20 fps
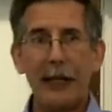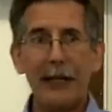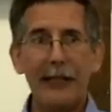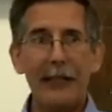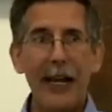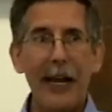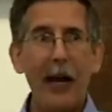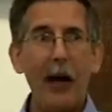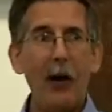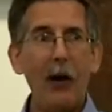but
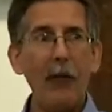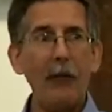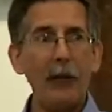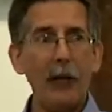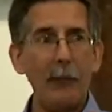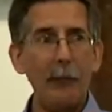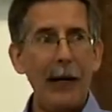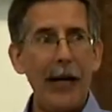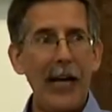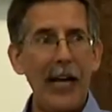now
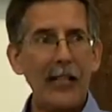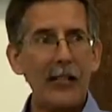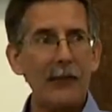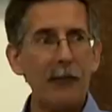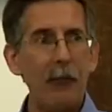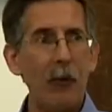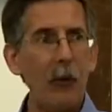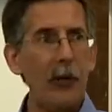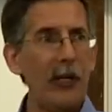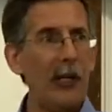over the
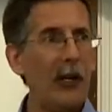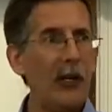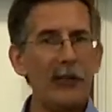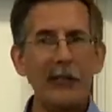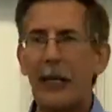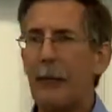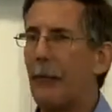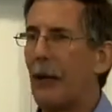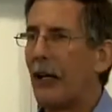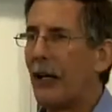past 40
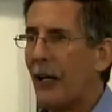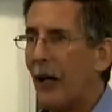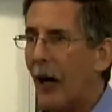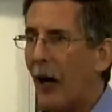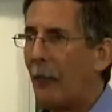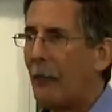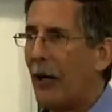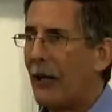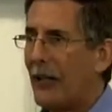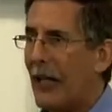years, they've
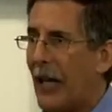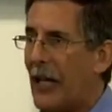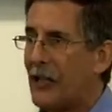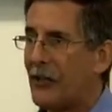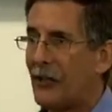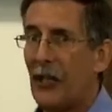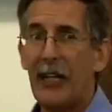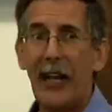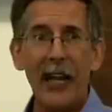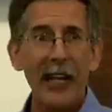become a
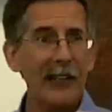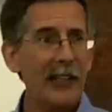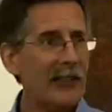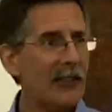nation.